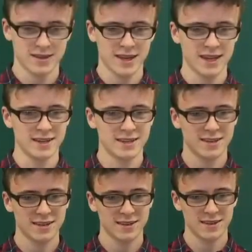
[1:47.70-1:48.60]

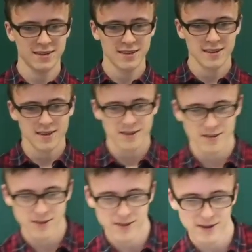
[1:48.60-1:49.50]
Date.
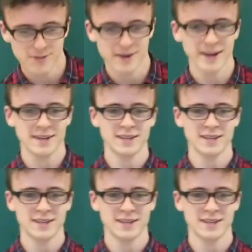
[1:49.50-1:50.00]
The third way